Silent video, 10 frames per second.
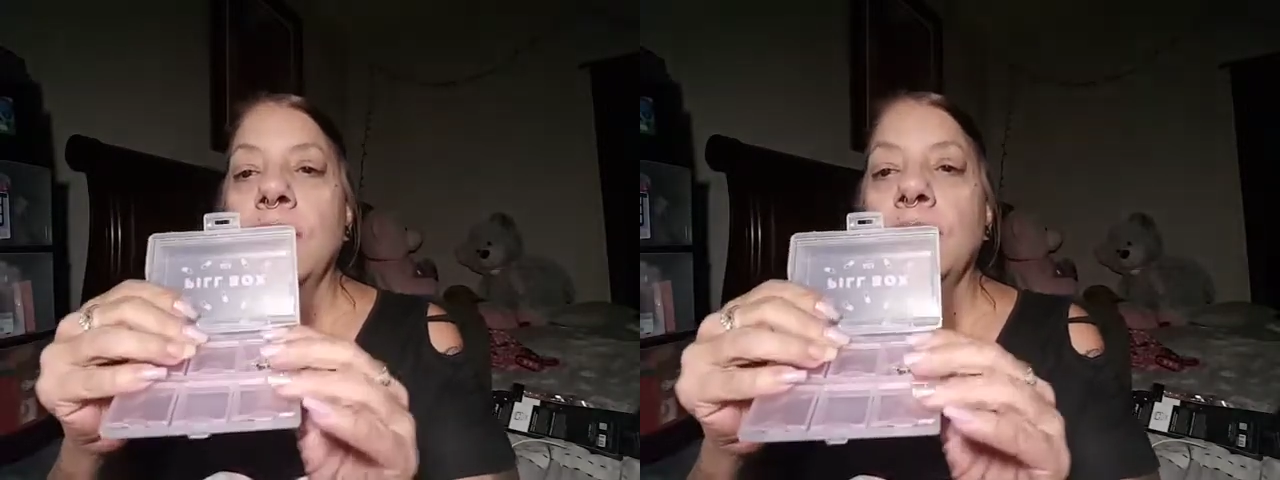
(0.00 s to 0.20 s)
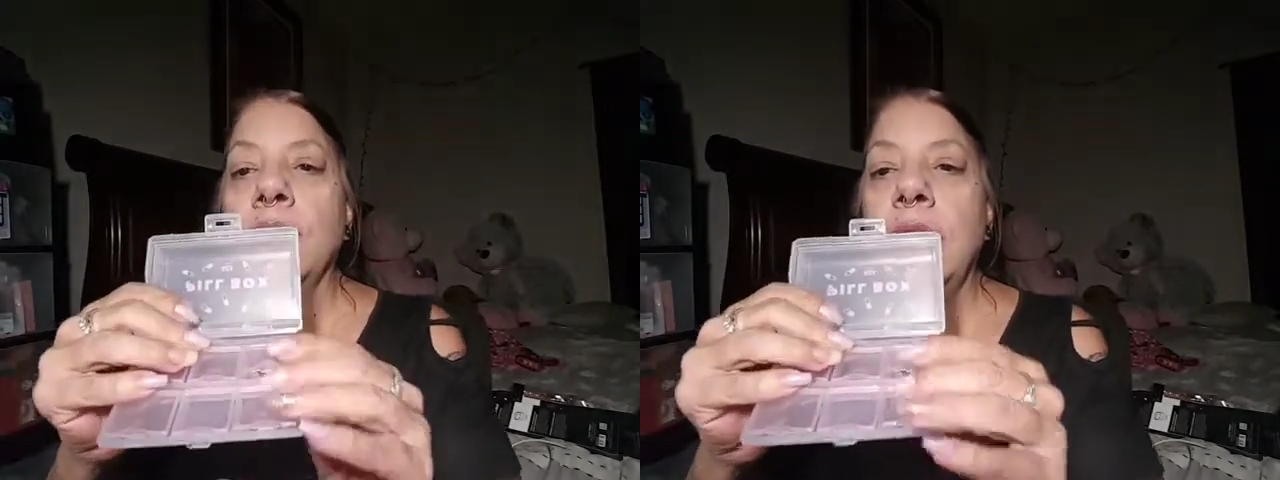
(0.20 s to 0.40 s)

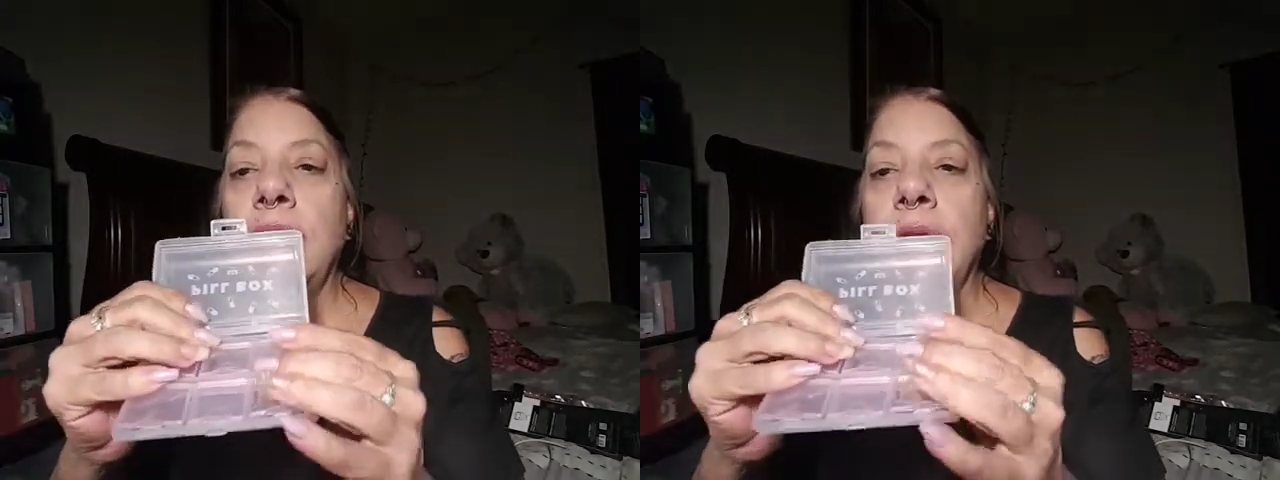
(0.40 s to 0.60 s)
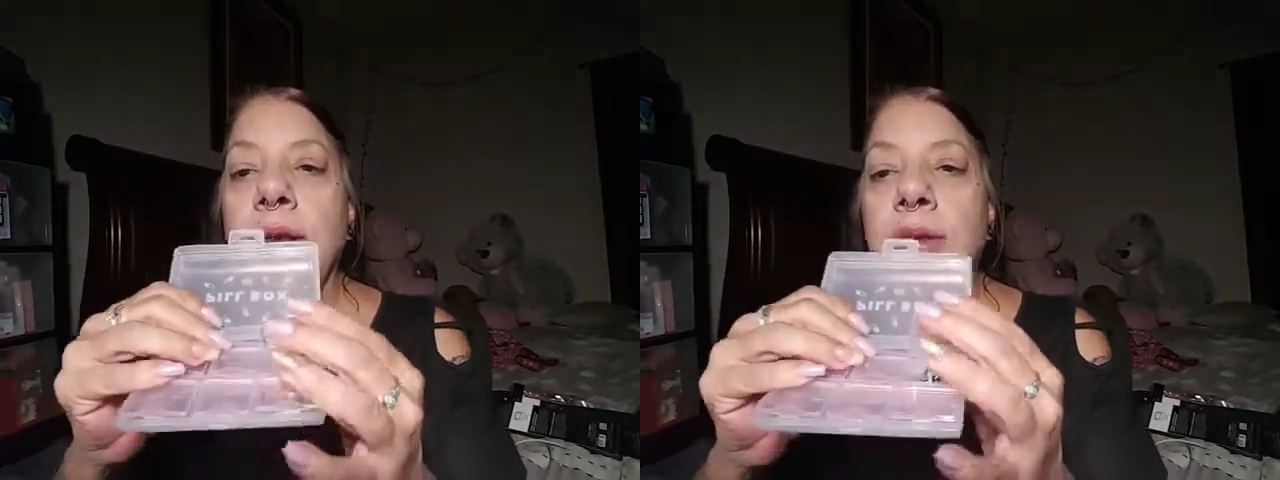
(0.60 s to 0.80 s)
See,
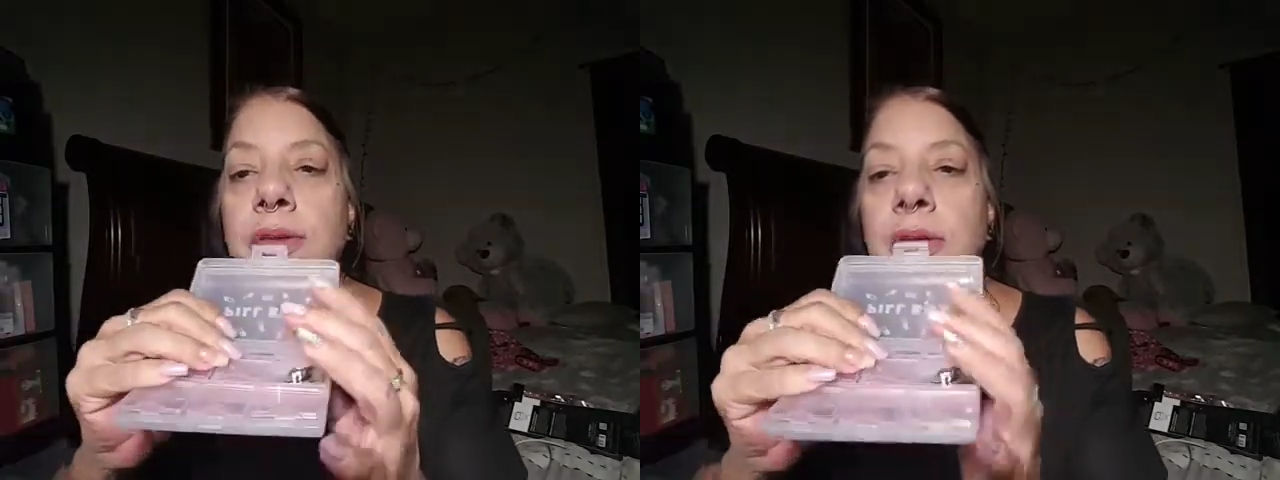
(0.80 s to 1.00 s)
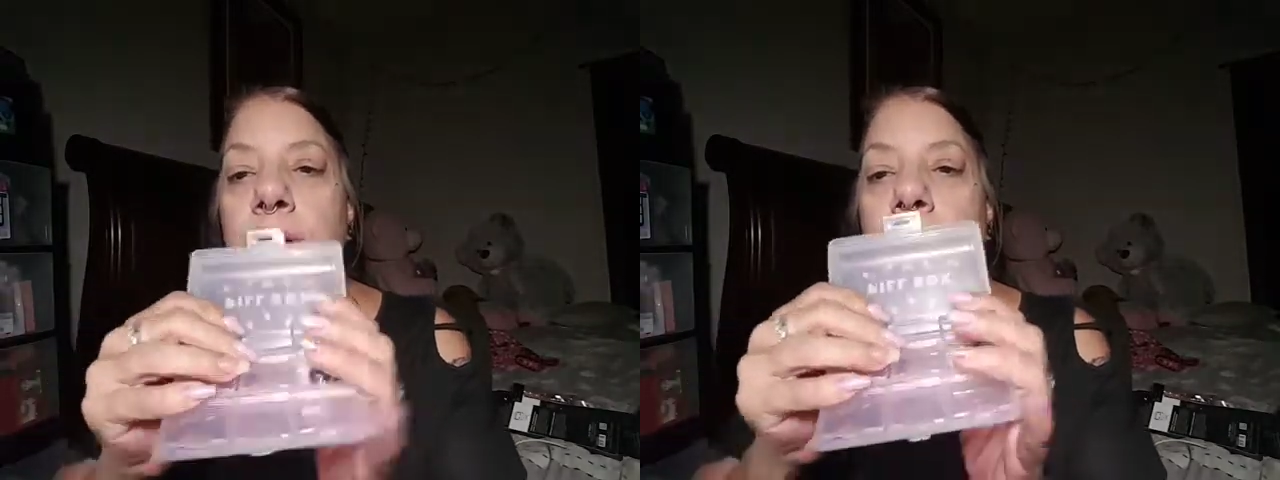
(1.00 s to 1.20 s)
and I just
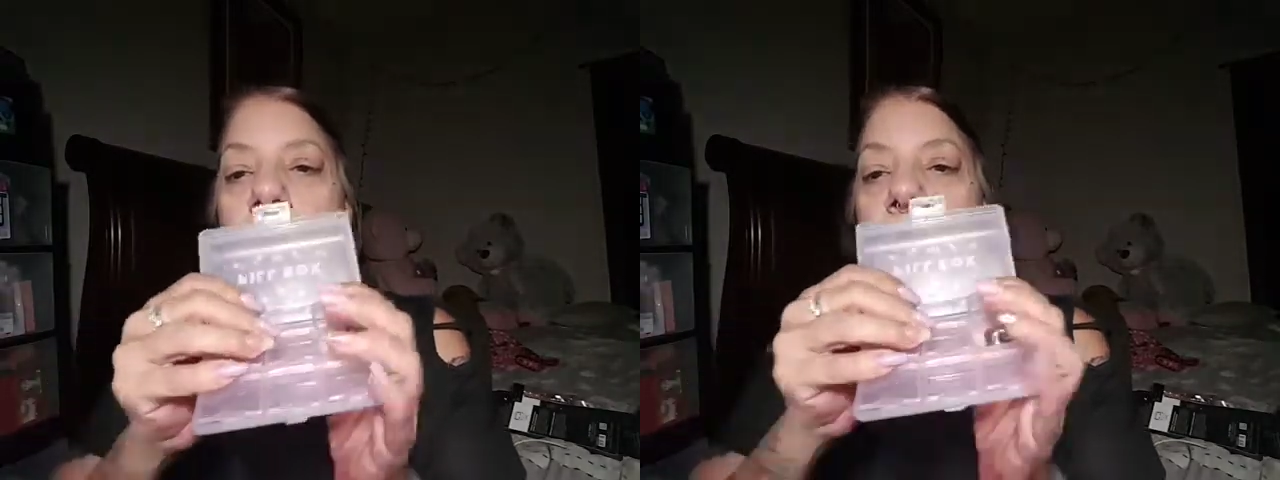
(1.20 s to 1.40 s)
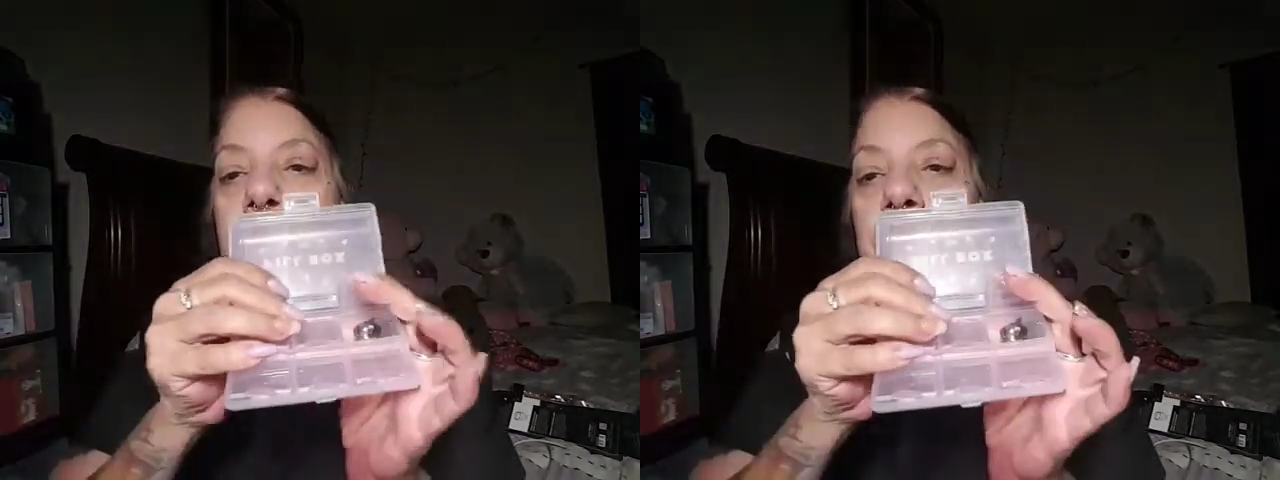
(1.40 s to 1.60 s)
thought
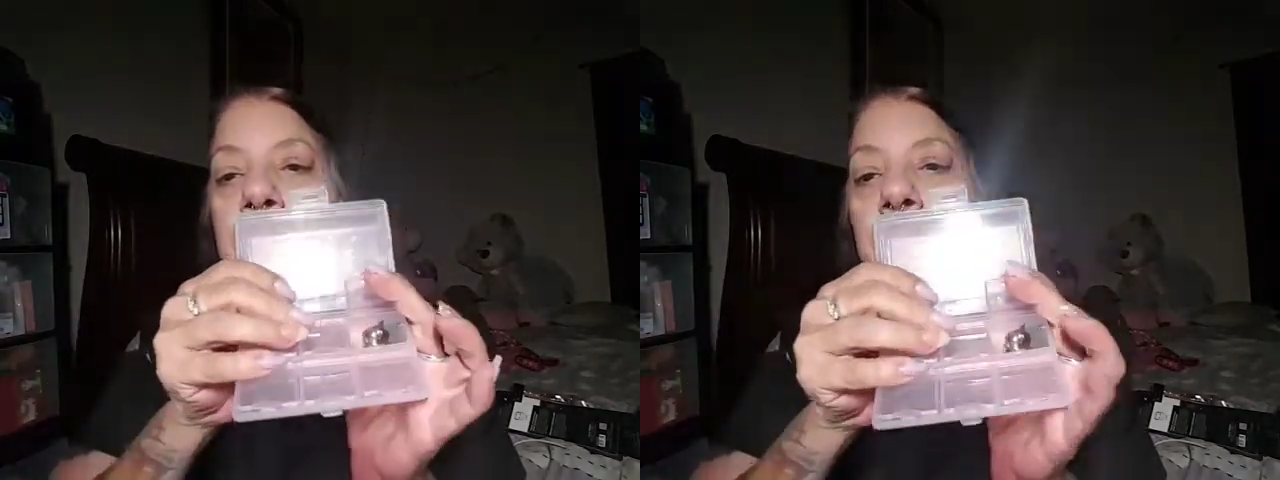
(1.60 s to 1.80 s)
I would